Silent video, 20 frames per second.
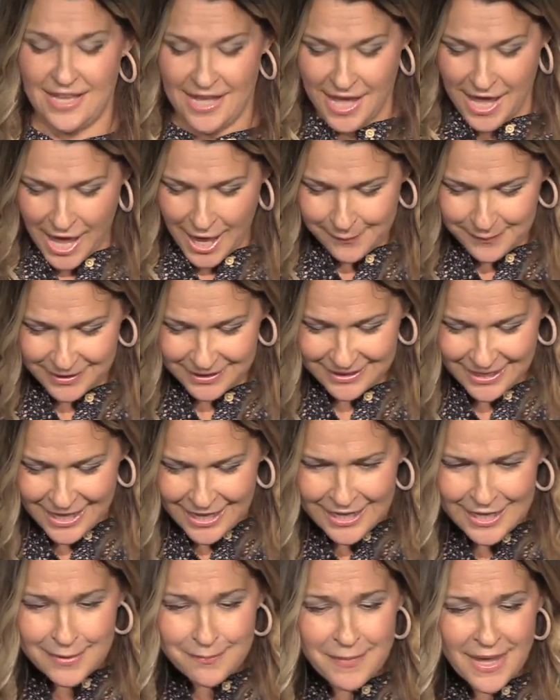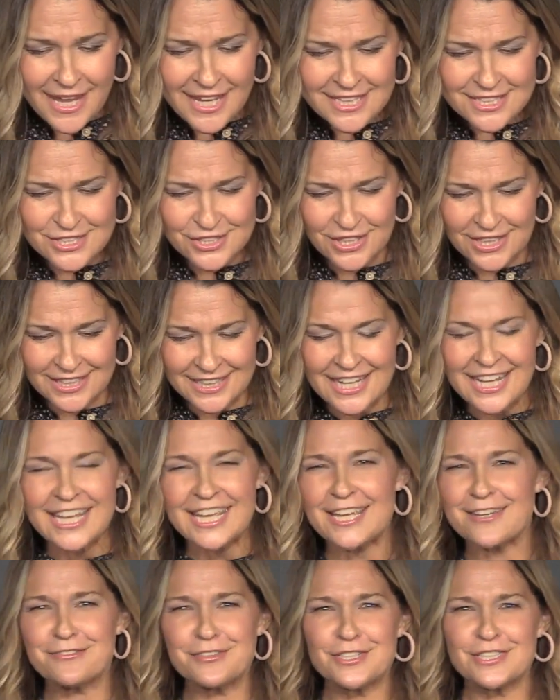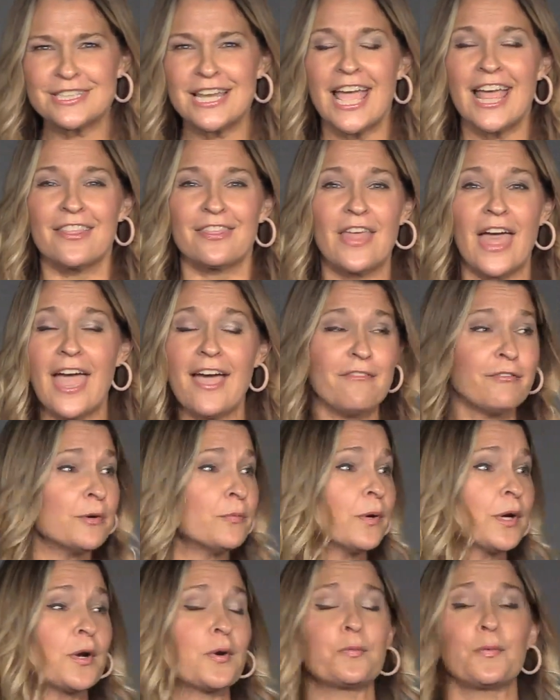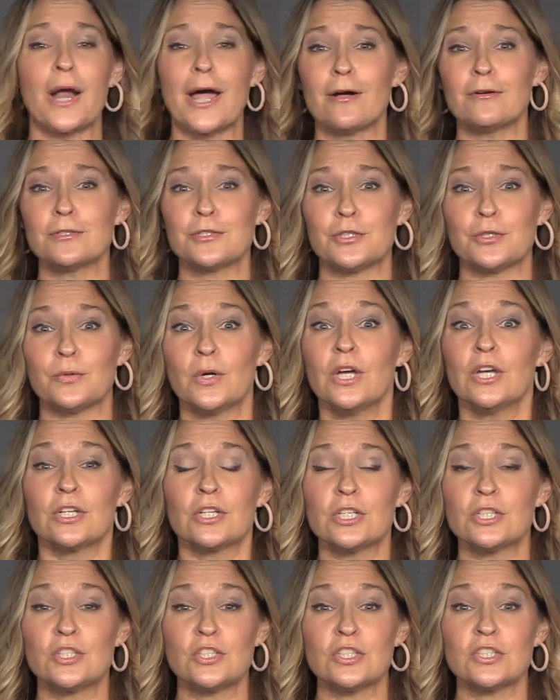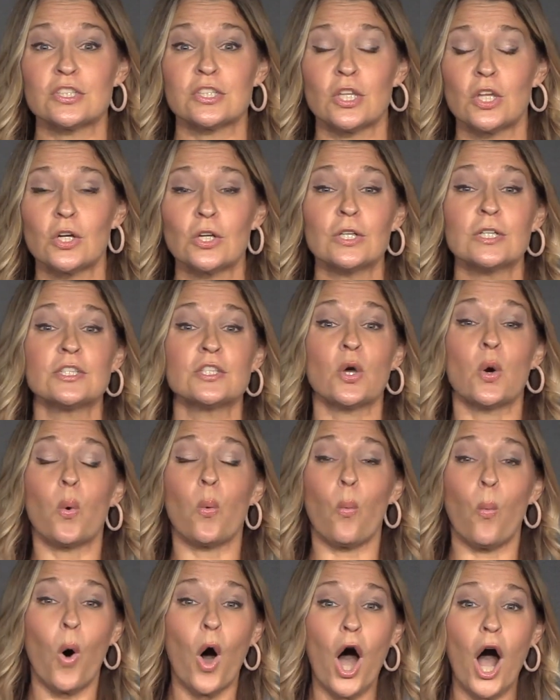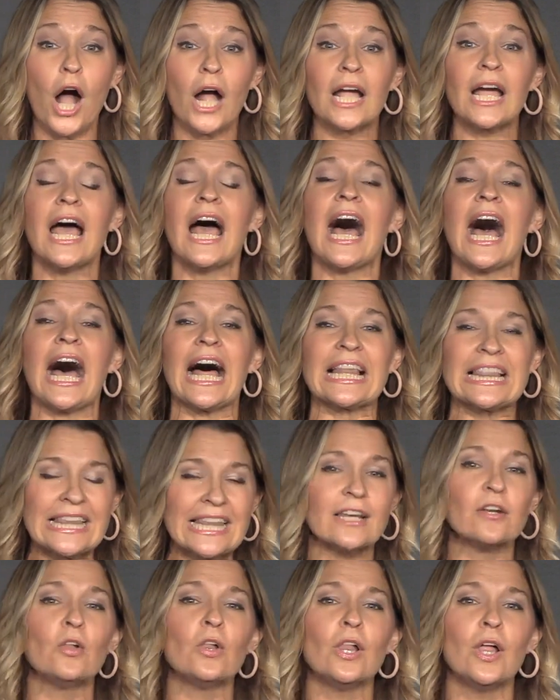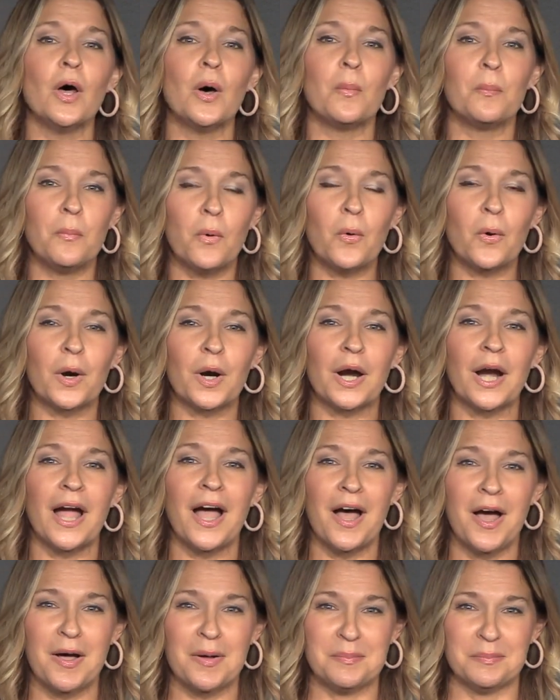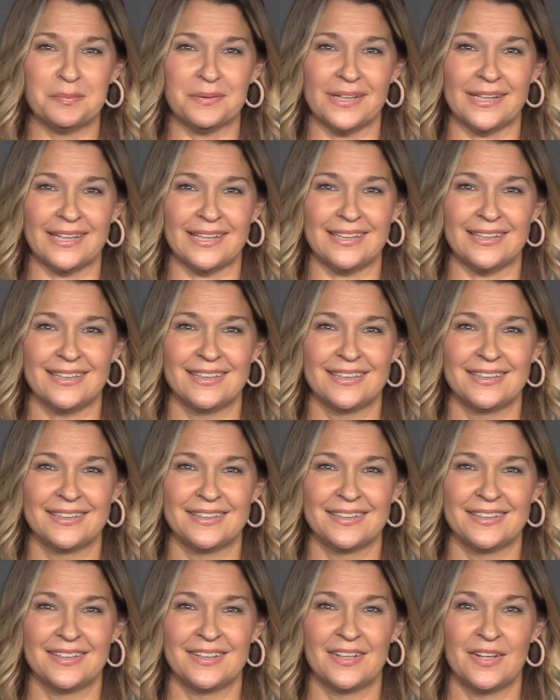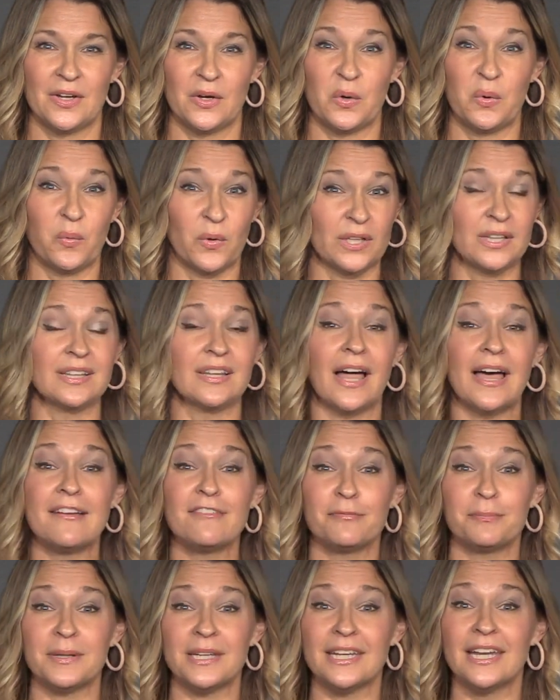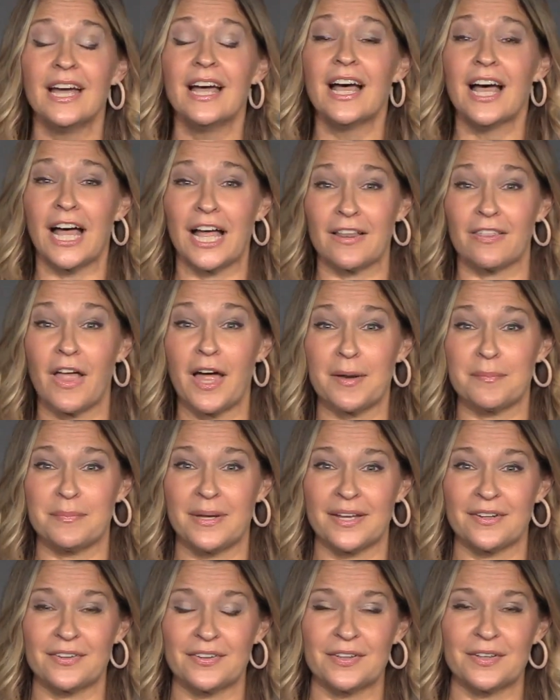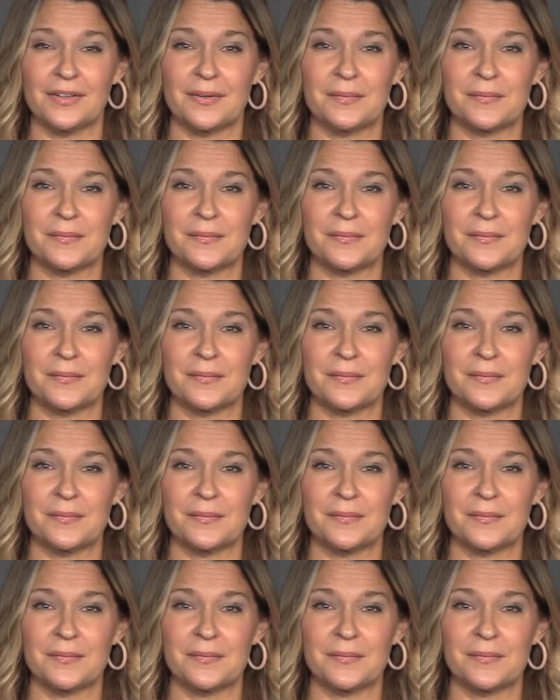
I mean, imagine if just everyone around you could just learn to walk a little more humbly. Wouldn't life be a lot better?